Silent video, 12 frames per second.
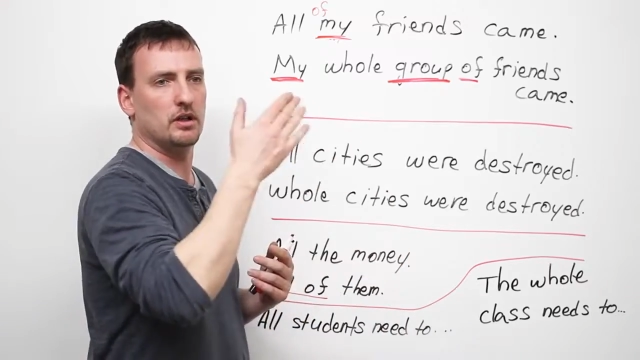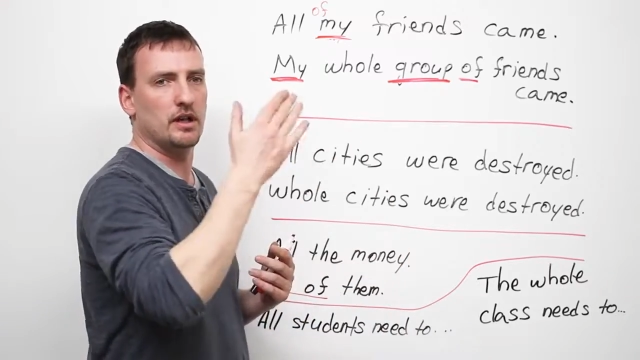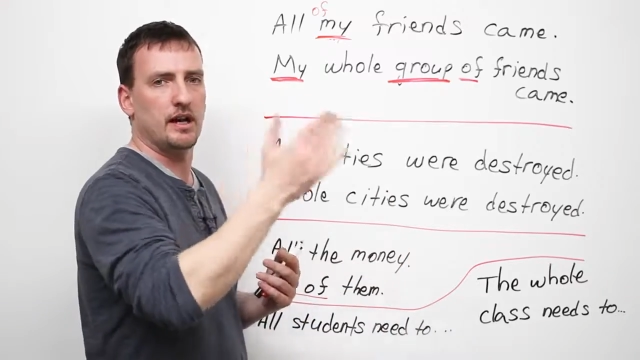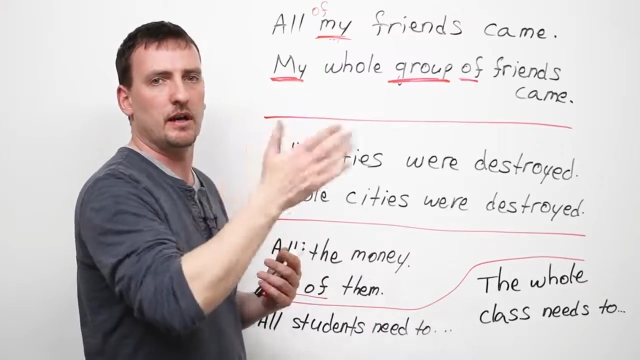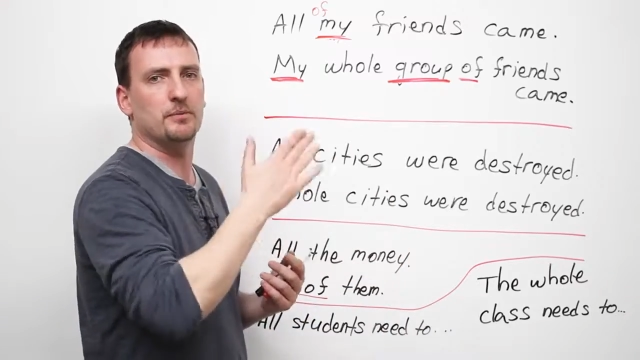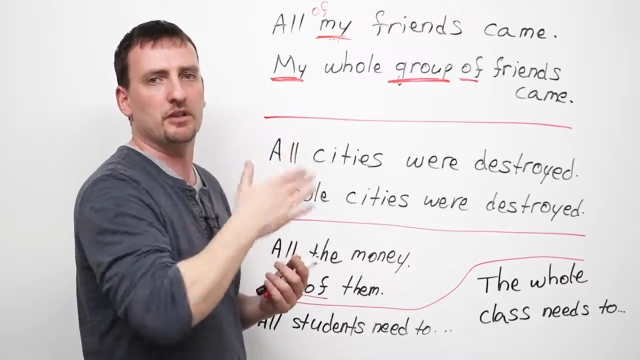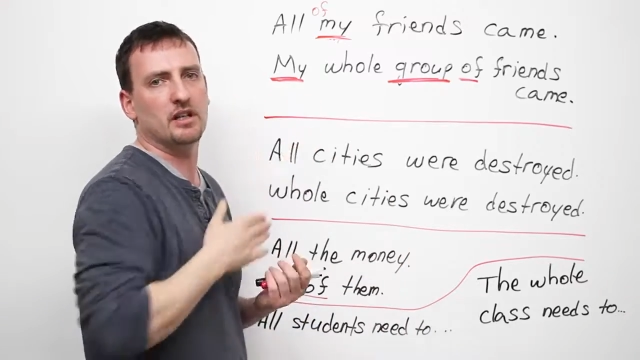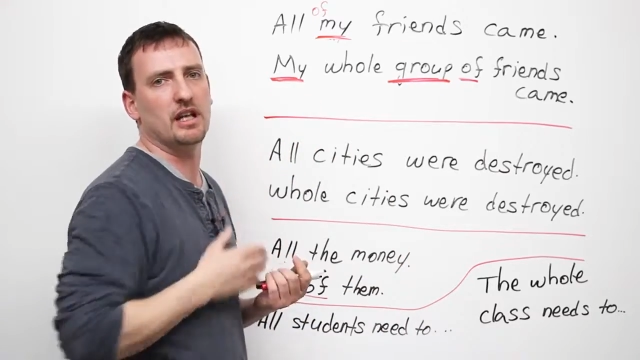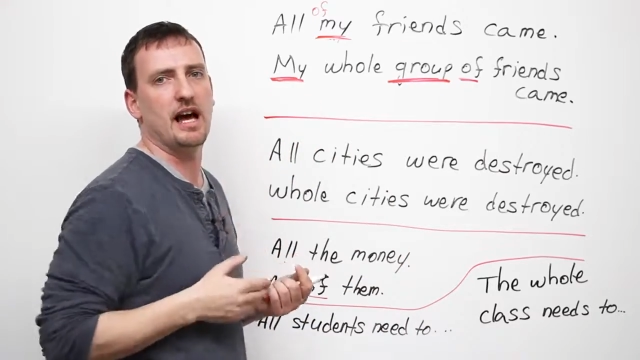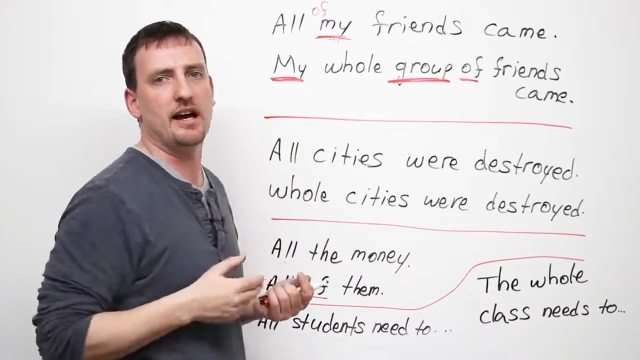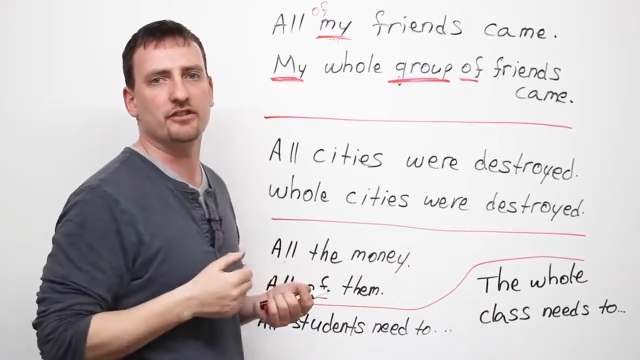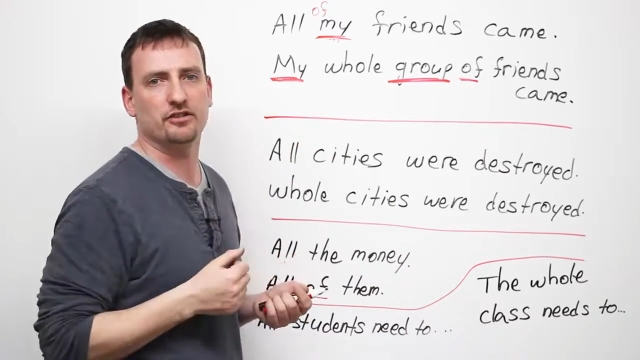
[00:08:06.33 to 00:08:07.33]
come to
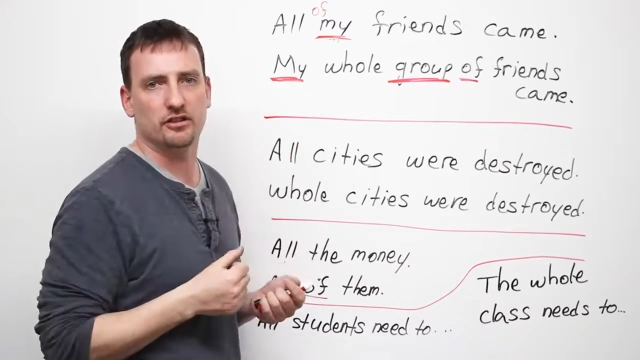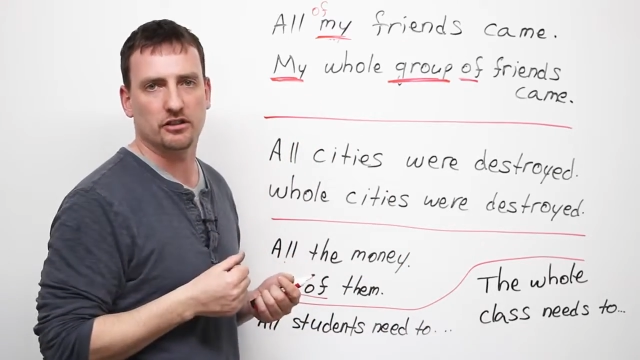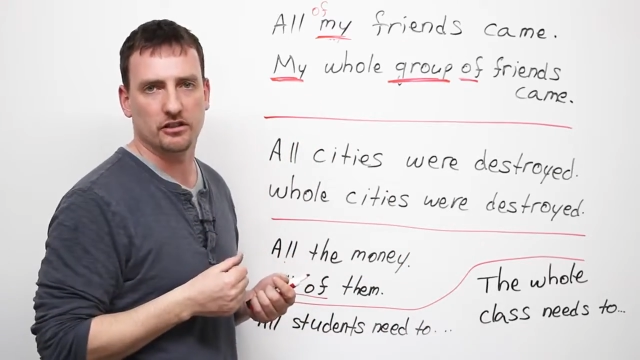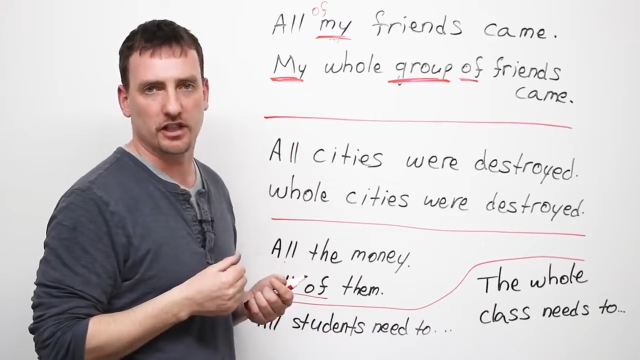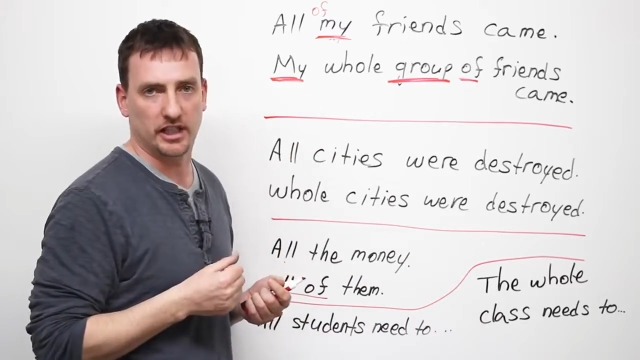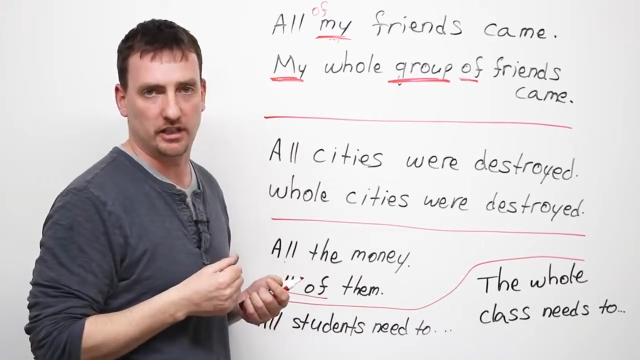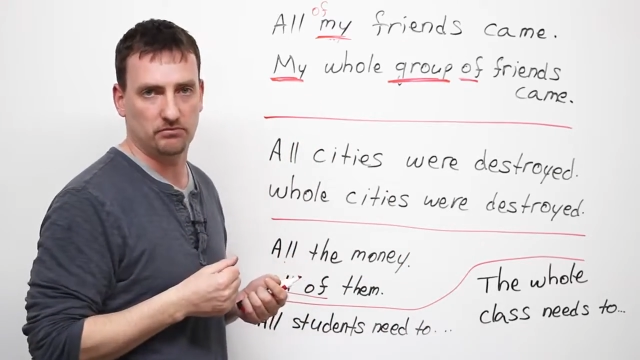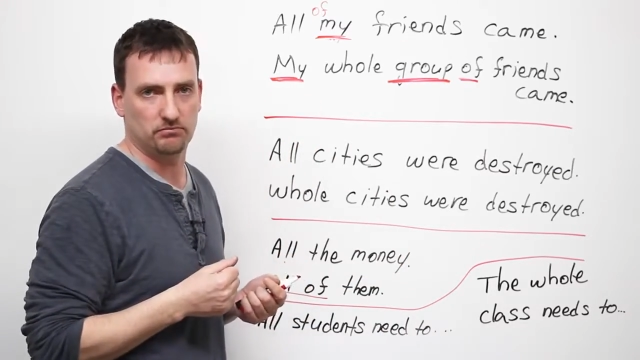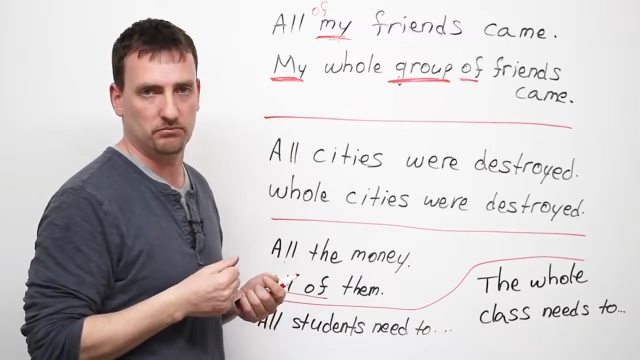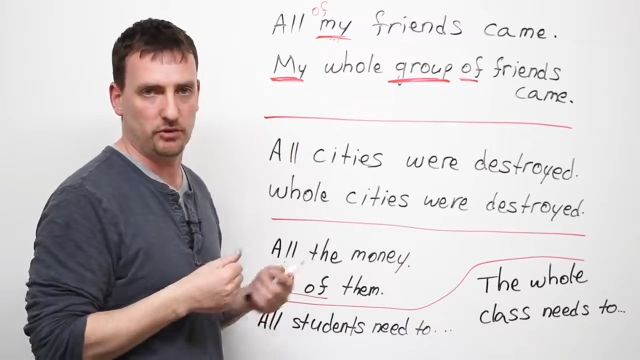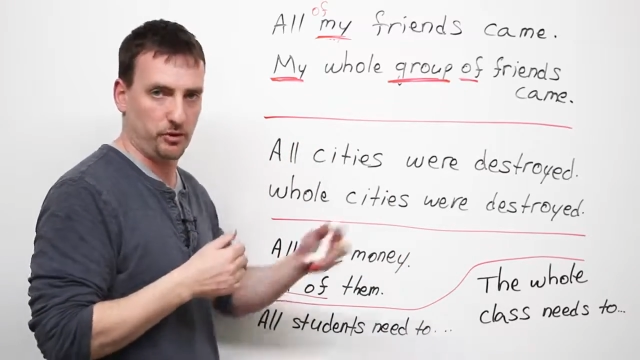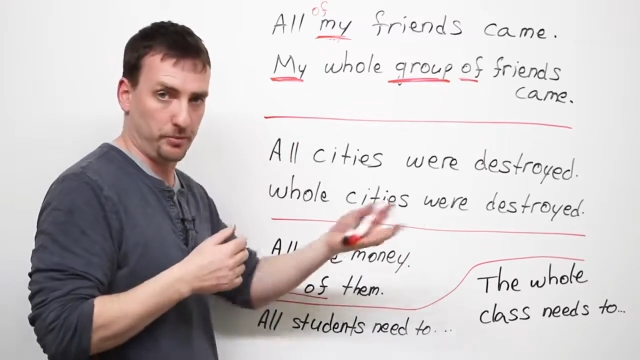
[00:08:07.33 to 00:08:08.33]
class early
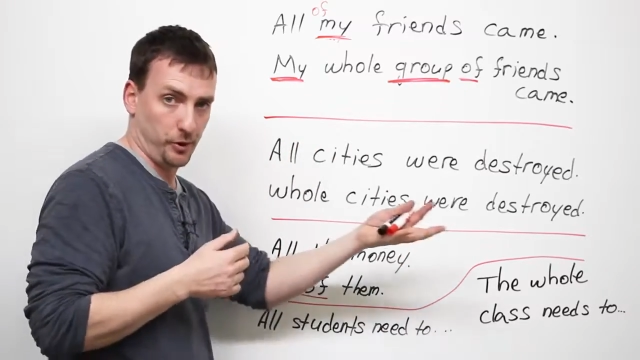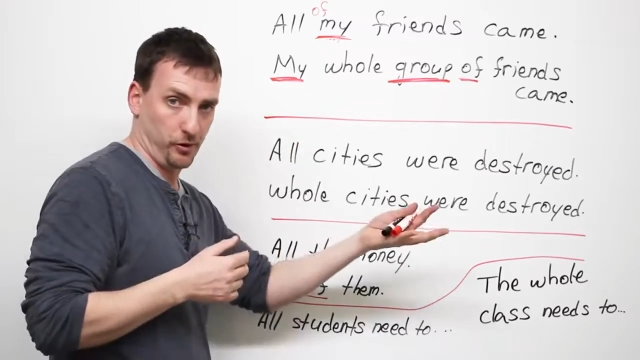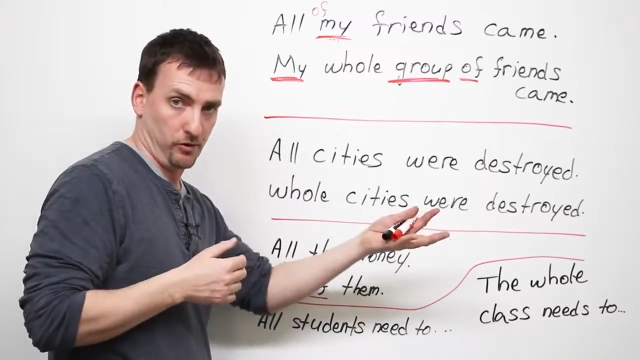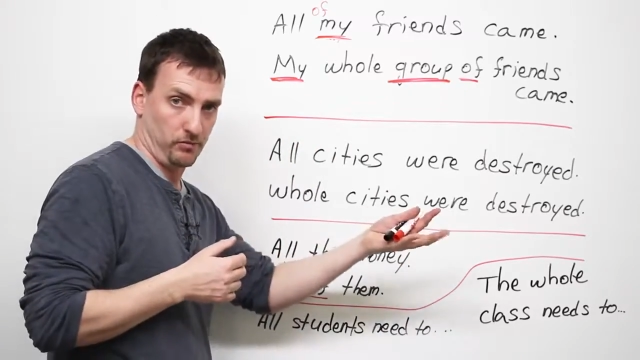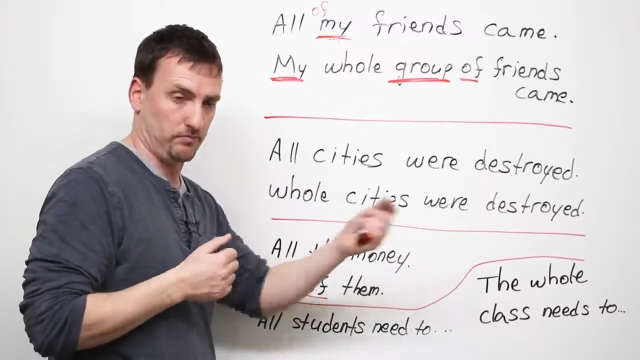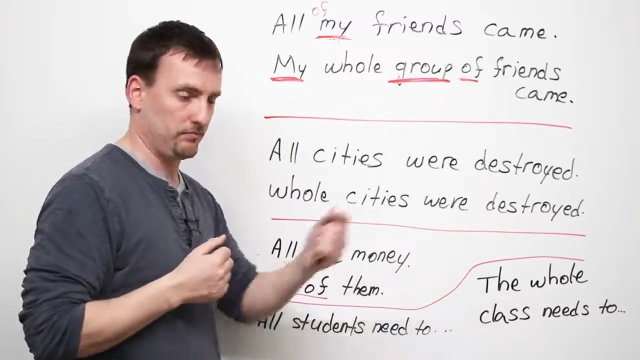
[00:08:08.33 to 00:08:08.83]
tomorrow.